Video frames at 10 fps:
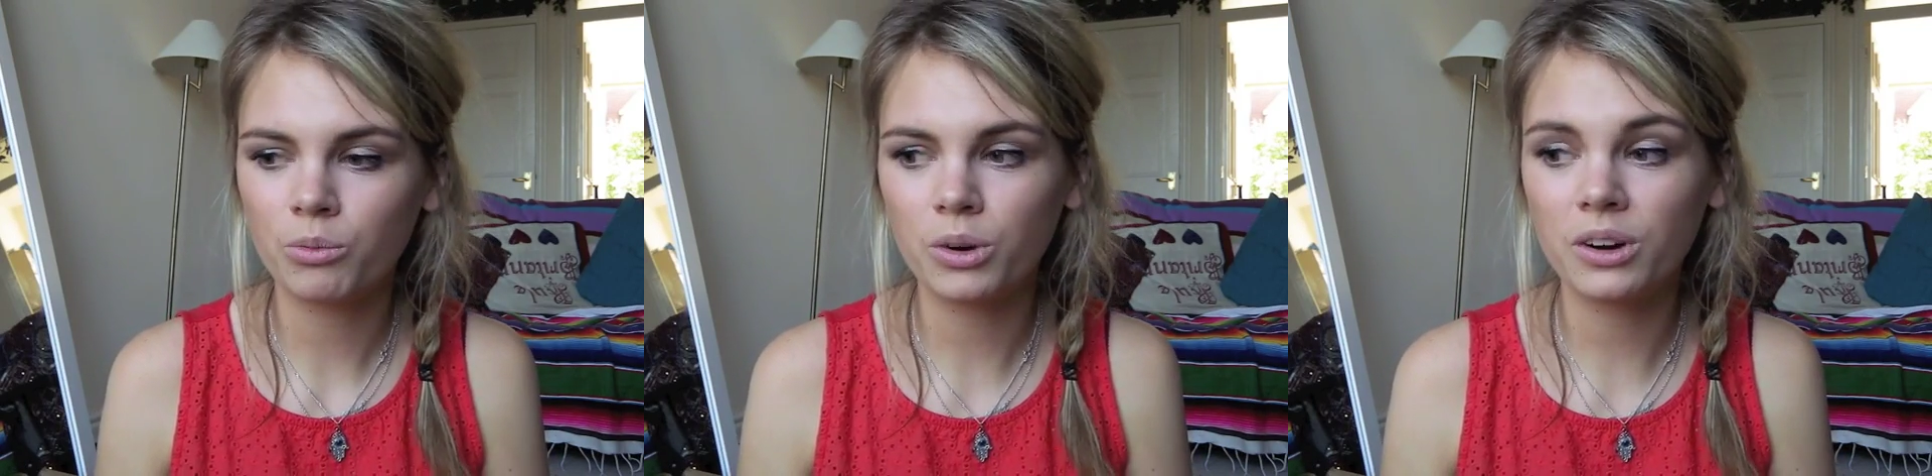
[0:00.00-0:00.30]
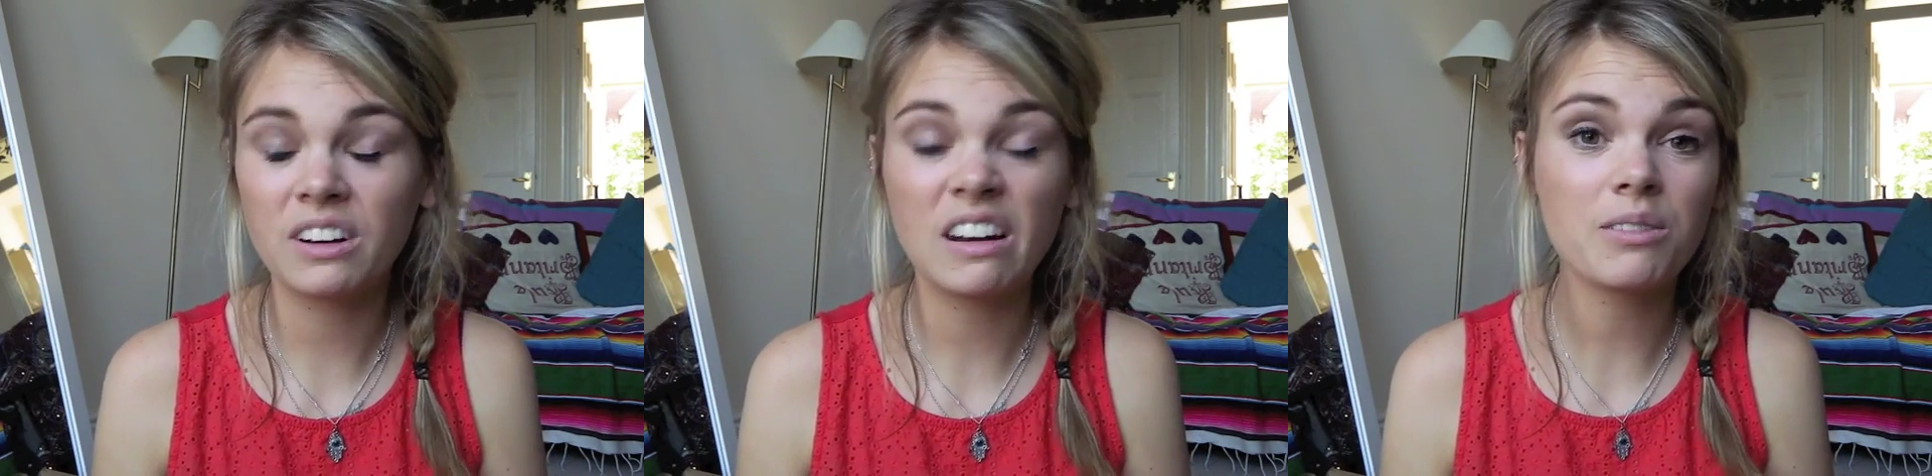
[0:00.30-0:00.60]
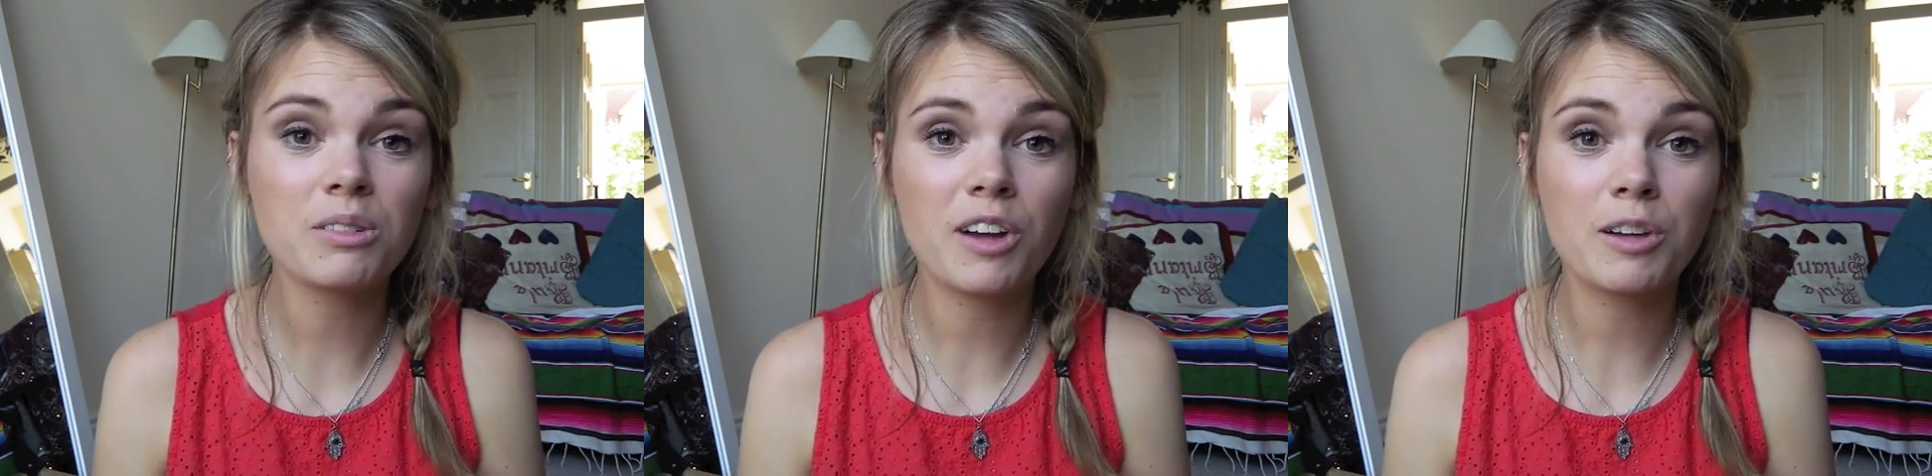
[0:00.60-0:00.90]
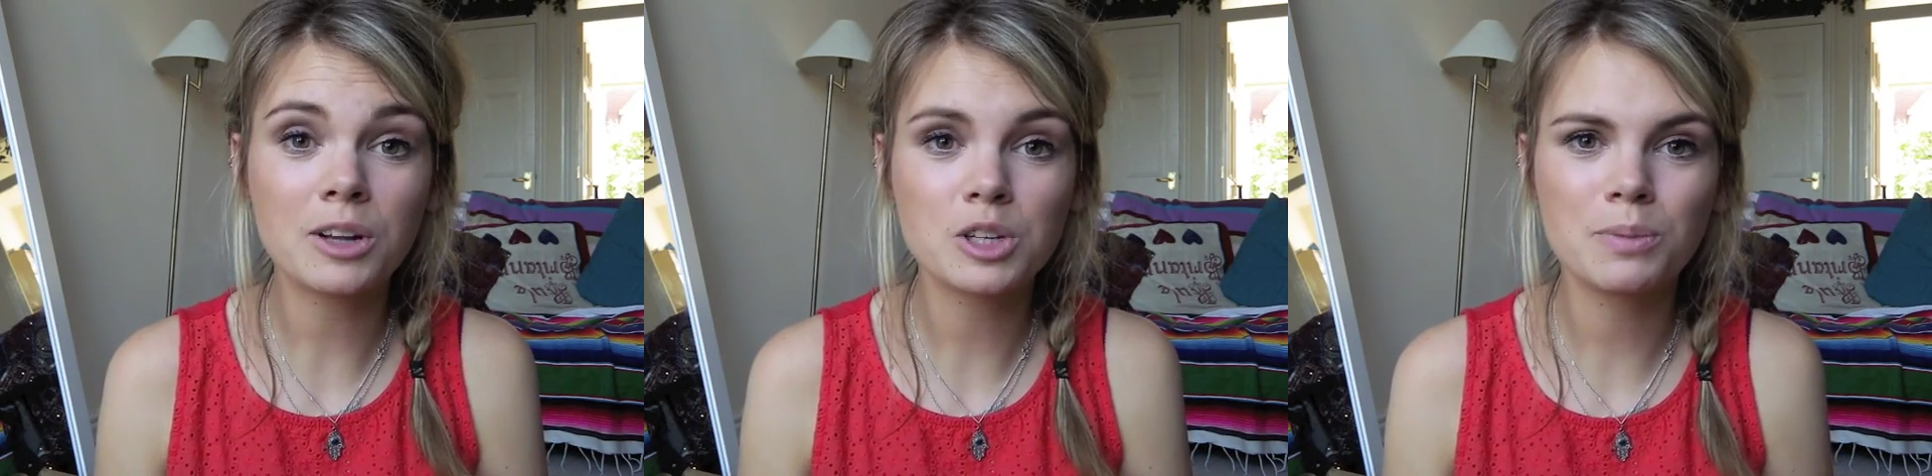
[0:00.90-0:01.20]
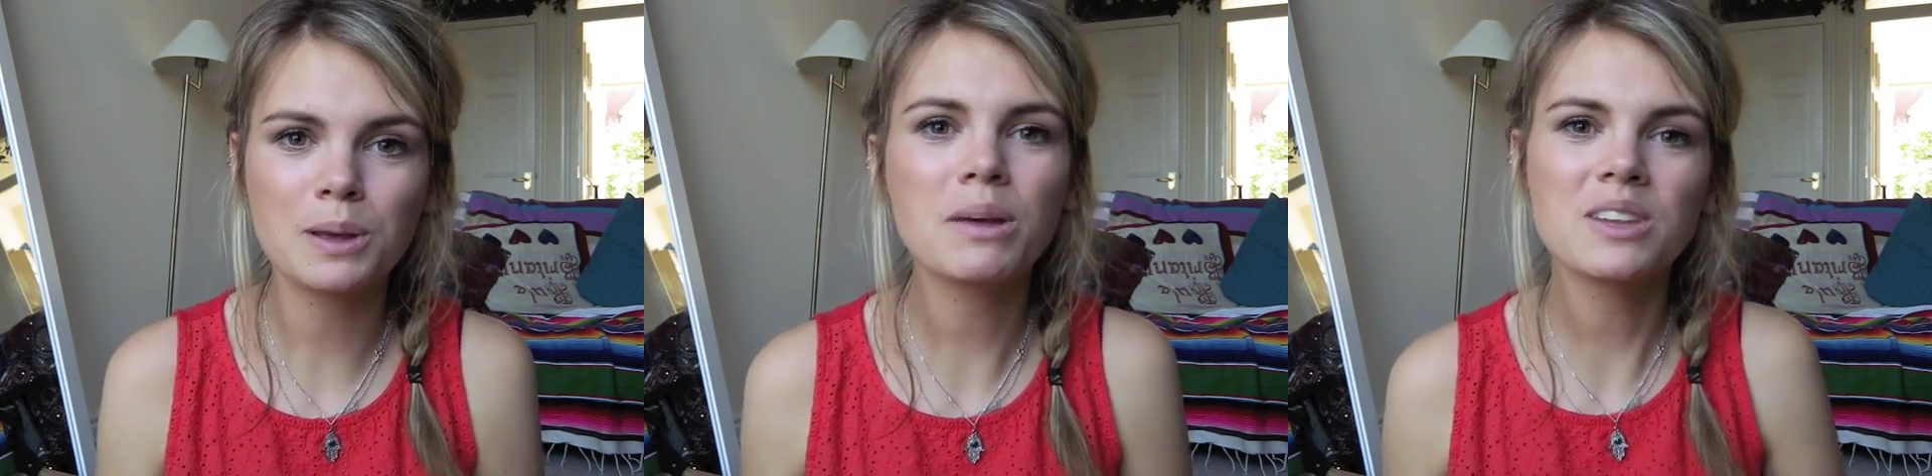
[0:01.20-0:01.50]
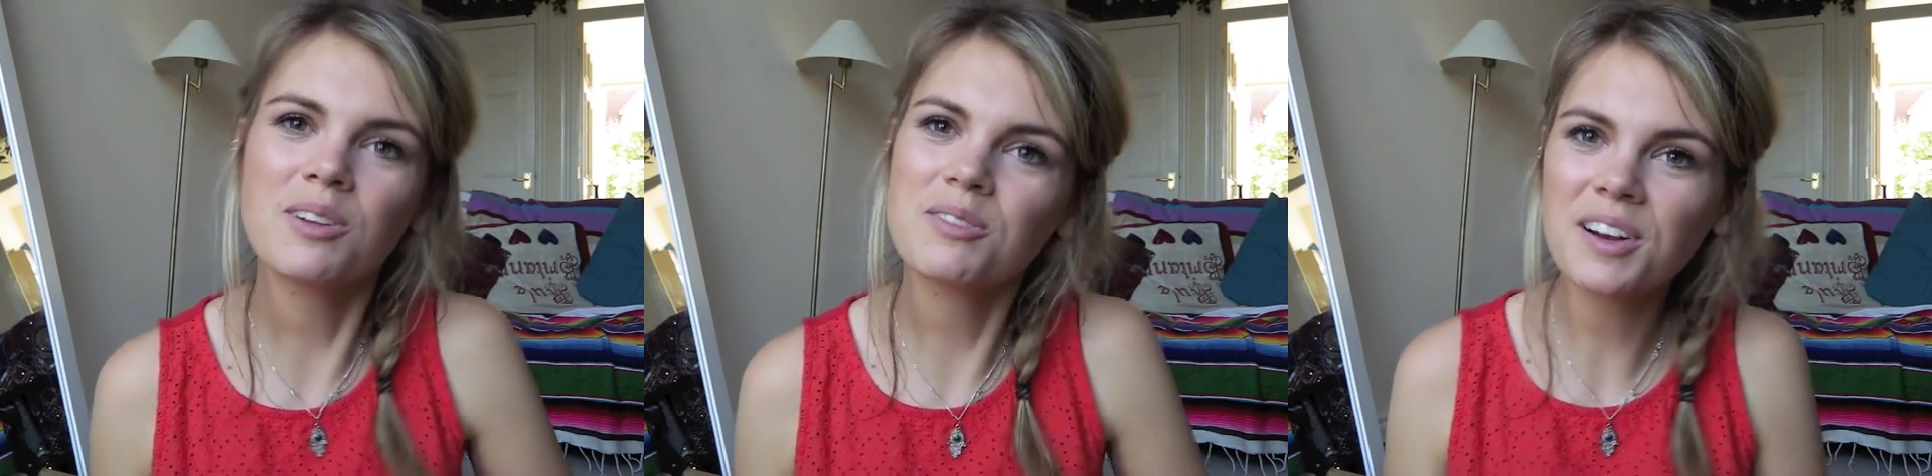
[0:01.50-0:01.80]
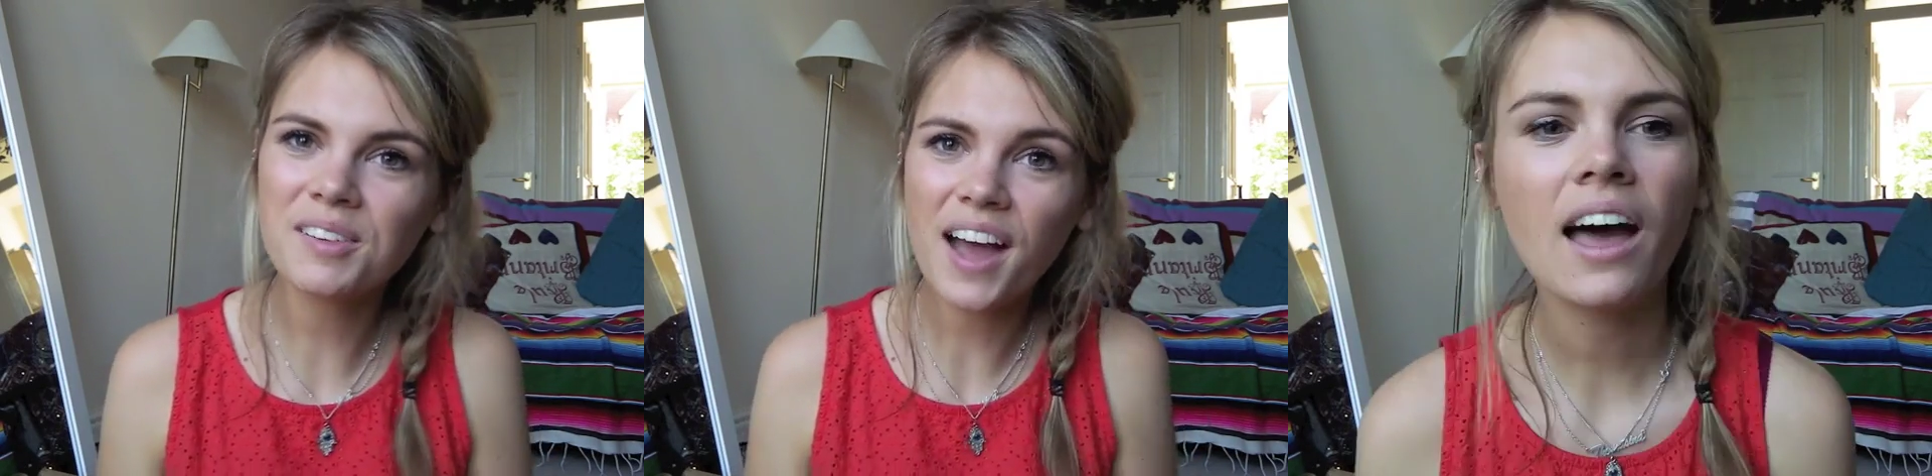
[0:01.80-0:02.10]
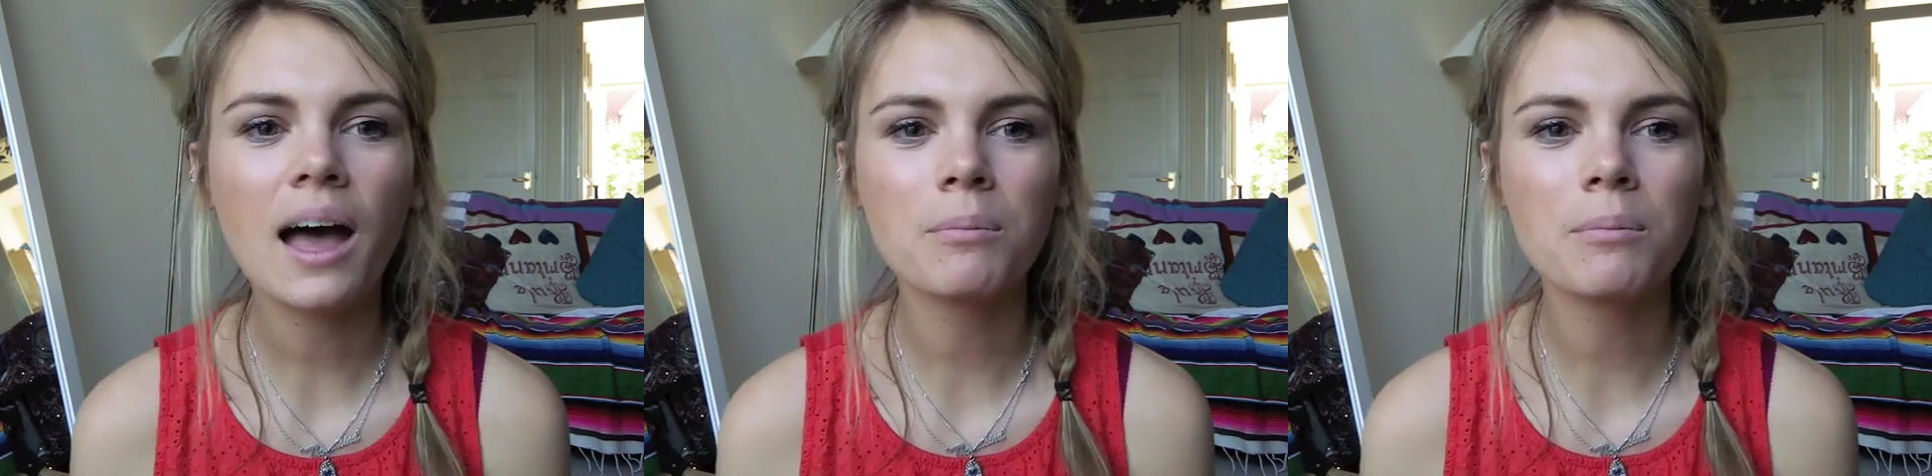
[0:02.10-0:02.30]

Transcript: would love you very much and be your best friend forever.